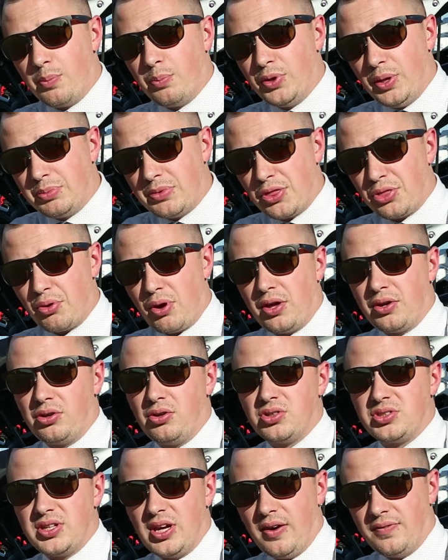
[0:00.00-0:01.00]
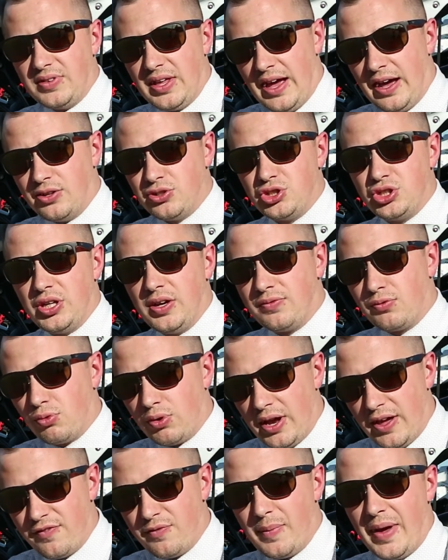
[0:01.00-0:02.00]
blip the throttle yourself, downshift,
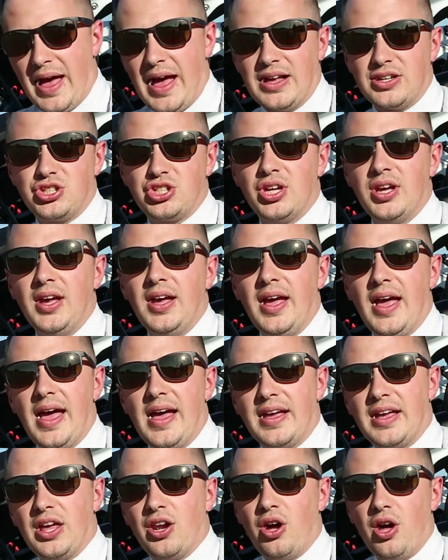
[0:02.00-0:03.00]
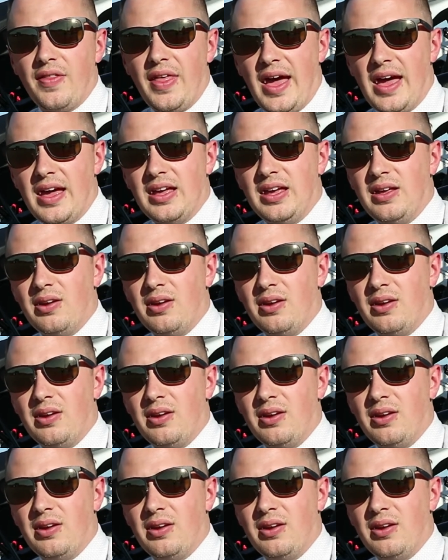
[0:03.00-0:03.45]
rev match, and get all that.